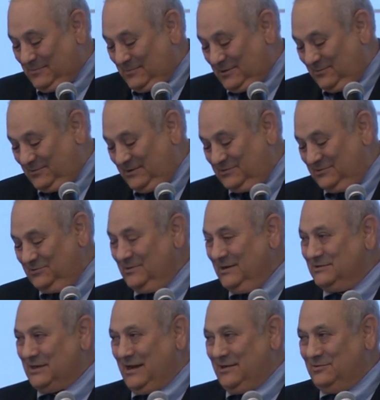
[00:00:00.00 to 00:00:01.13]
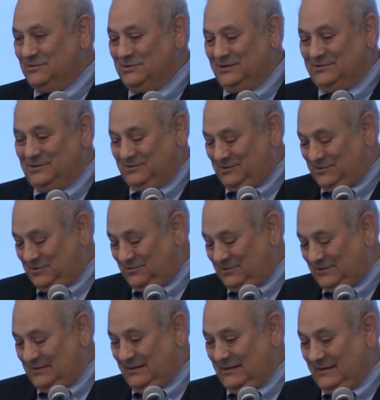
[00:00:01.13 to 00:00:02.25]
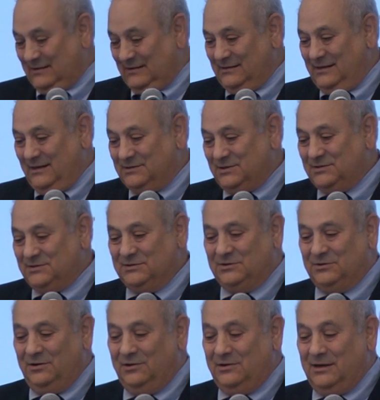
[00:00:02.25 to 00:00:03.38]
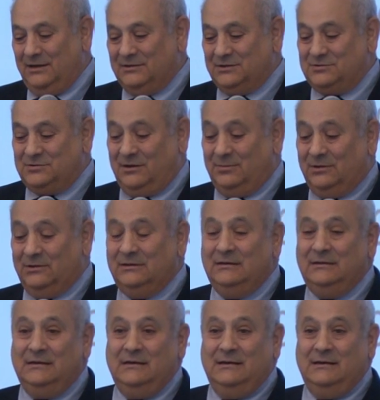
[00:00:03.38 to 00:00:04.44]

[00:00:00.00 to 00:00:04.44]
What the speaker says: But we do, as acousticians, do it. And it gets us into all kinds of trouble.